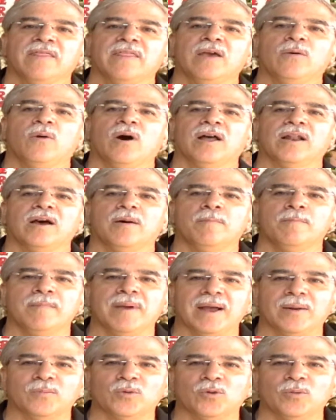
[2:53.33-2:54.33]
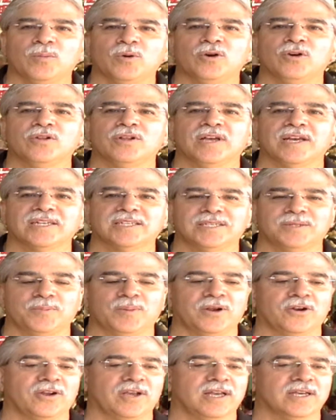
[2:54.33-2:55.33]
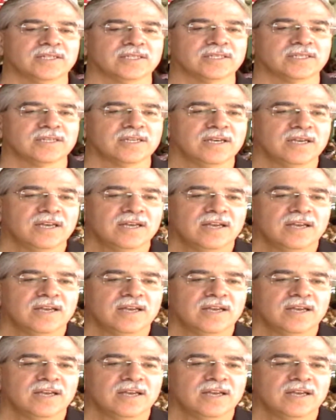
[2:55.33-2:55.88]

they want a memorable experience.